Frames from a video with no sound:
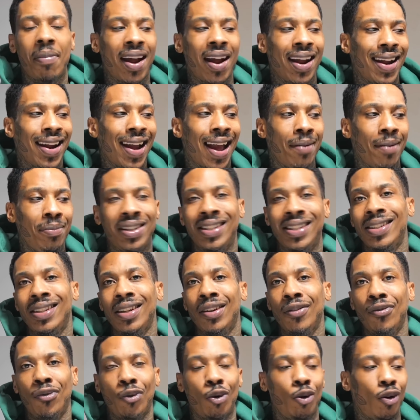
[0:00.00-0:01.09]
I ain't gotta be
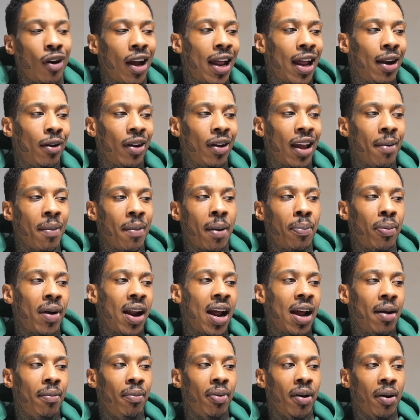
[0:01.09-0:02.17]
stiff or gotta have my
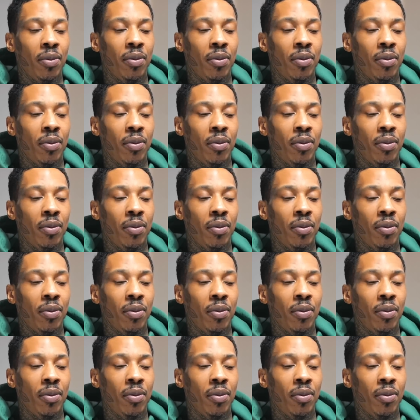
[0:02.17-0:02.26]
pride, bro.